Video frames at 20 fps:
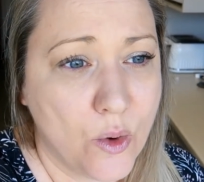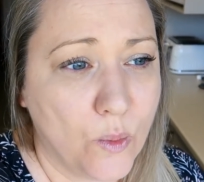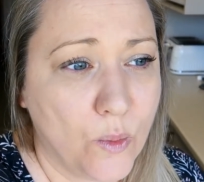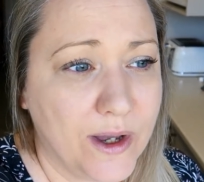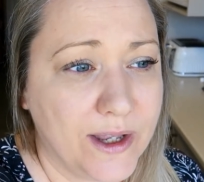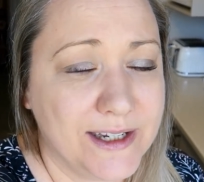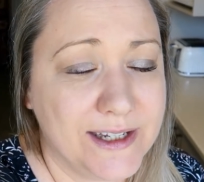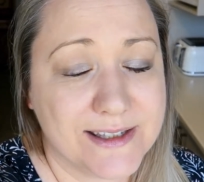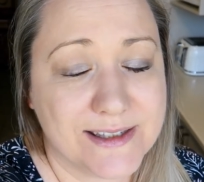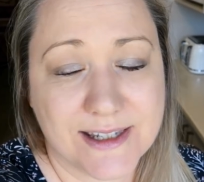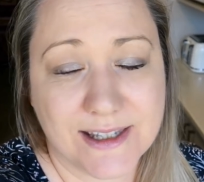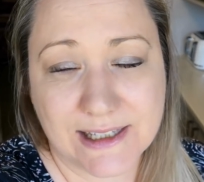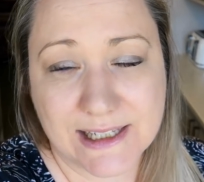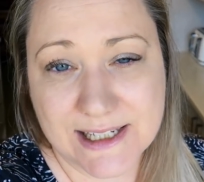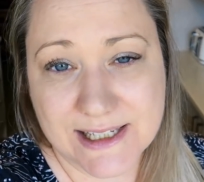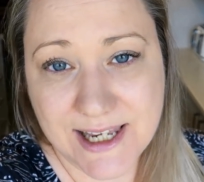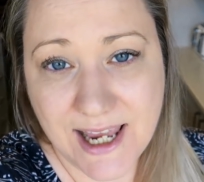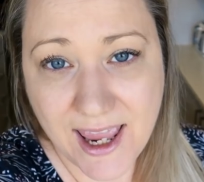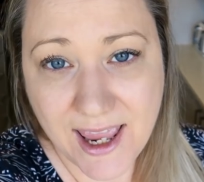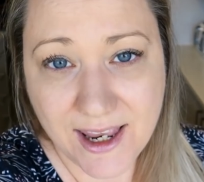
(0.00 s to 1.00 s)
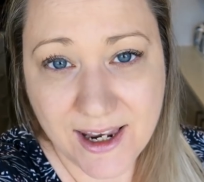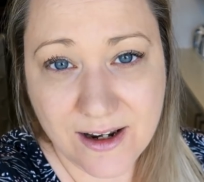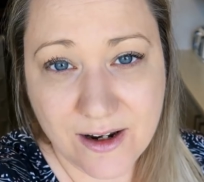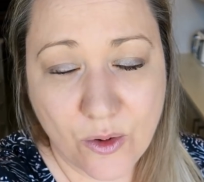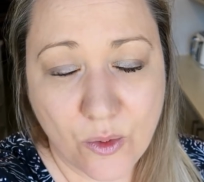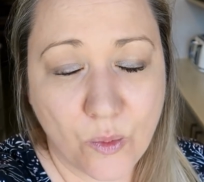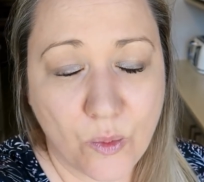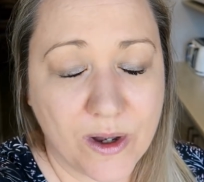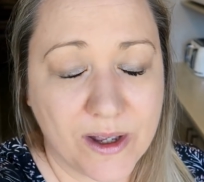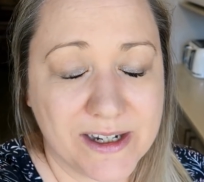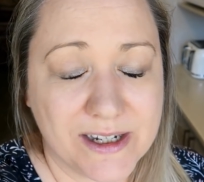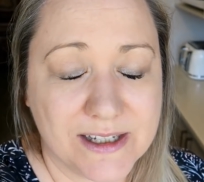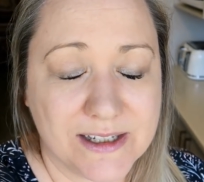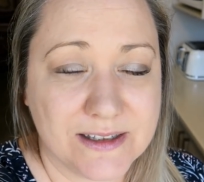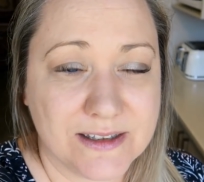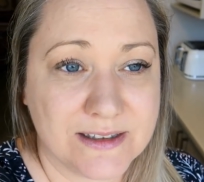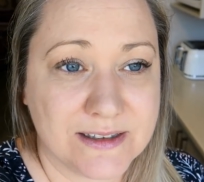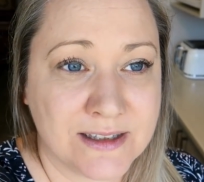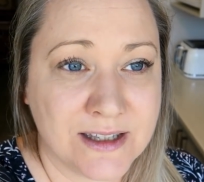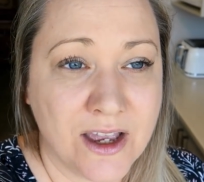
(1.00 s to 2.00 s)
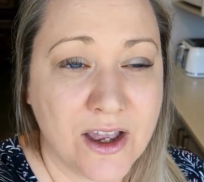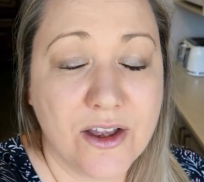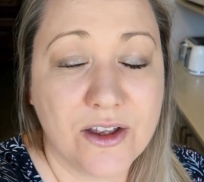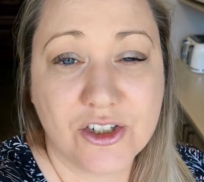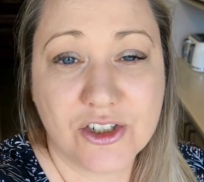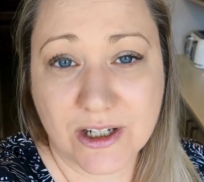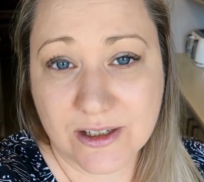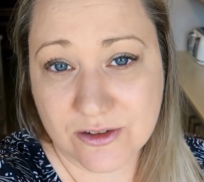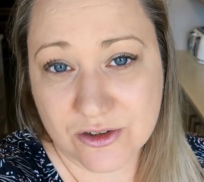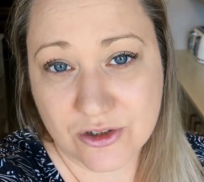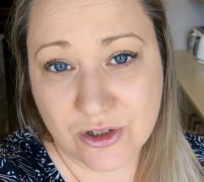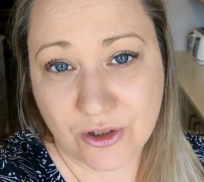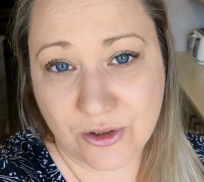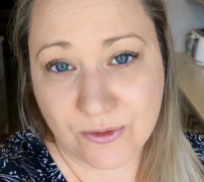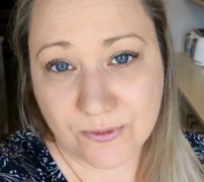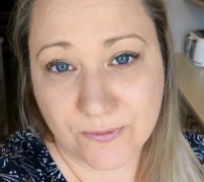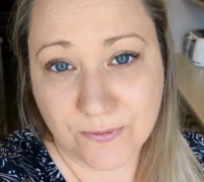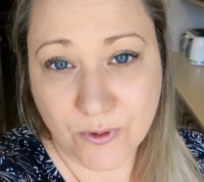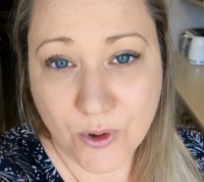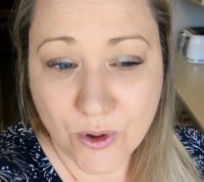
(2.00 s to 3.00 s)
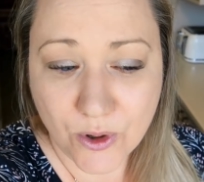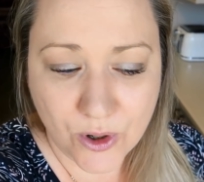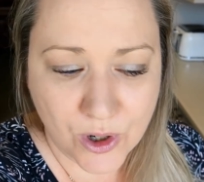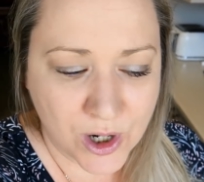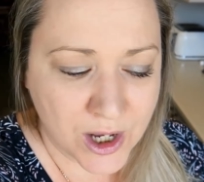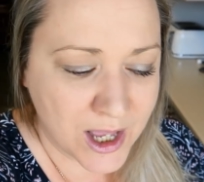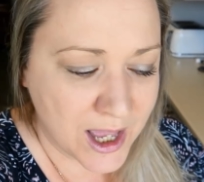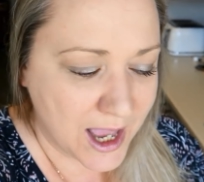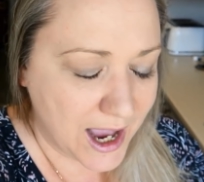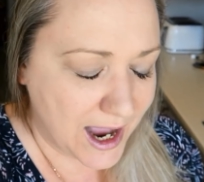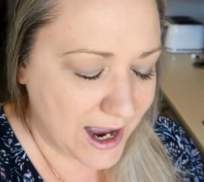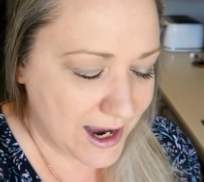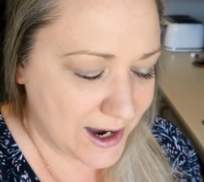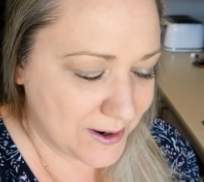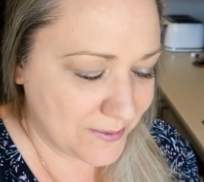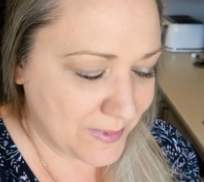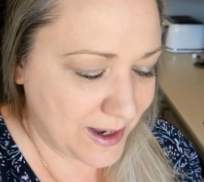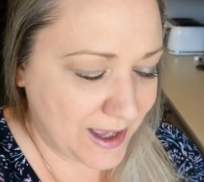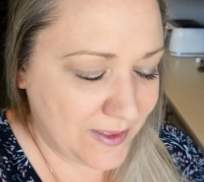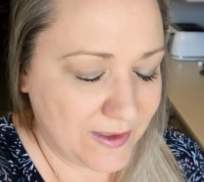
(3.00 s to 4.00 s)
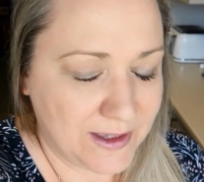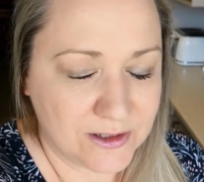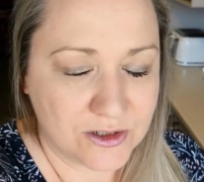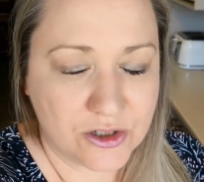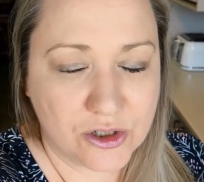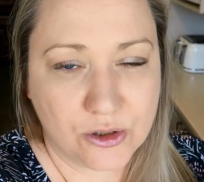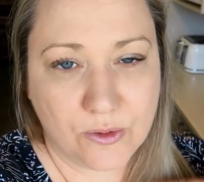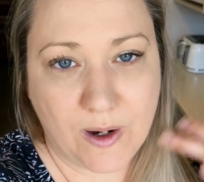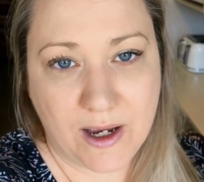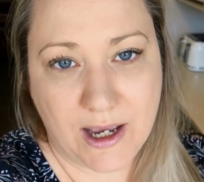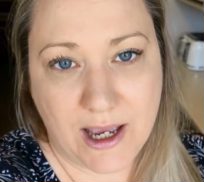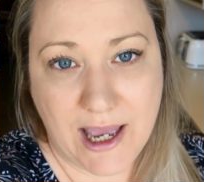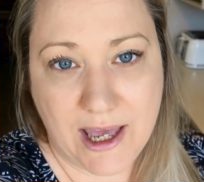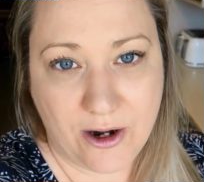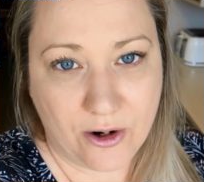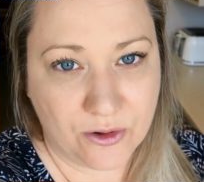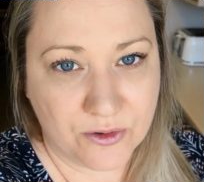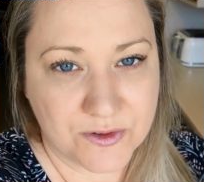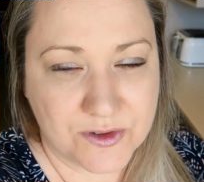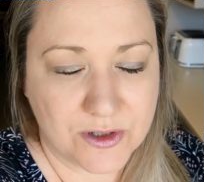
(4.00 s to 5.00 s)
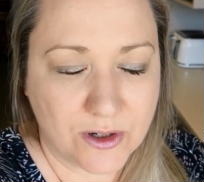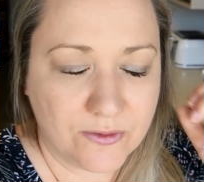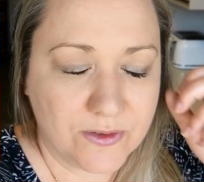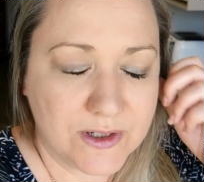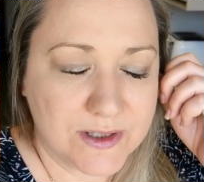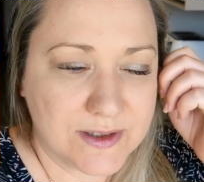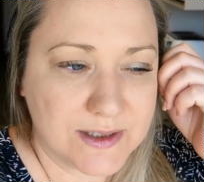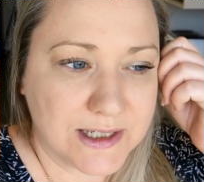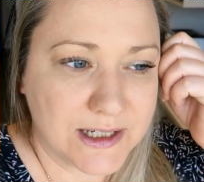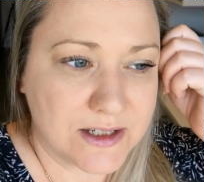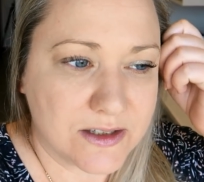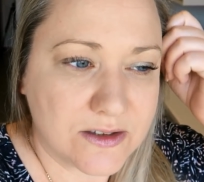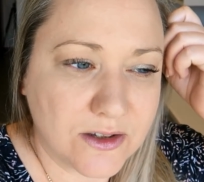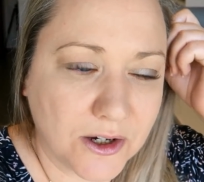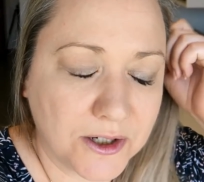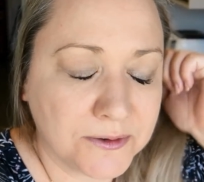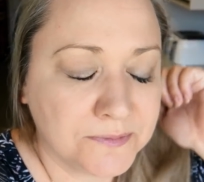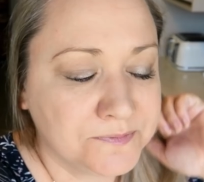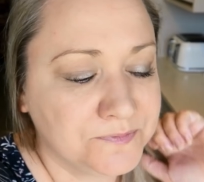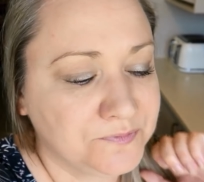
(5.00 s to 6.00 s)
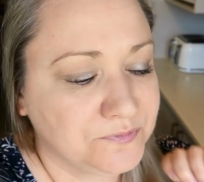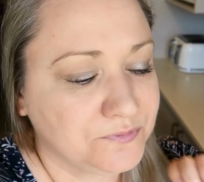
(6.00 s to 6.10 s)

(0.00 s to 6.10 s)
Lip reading: One is nearly 10, one is just turned 4, and then two adults, obviously. So